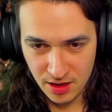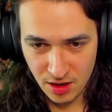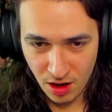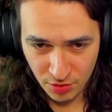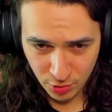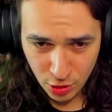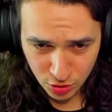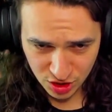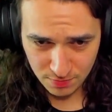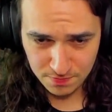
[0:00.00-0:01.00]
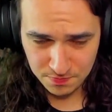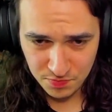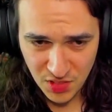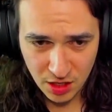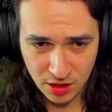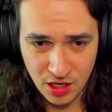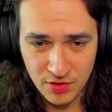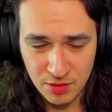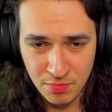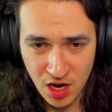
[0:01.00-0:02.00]
all the roots are covered
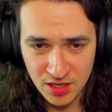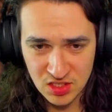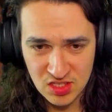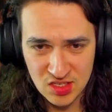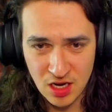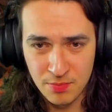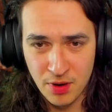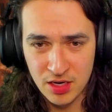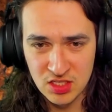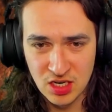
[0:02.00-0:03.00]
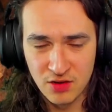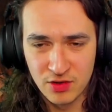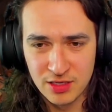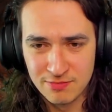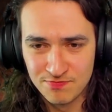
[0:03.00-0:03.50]
in bodies. It's not bodies covered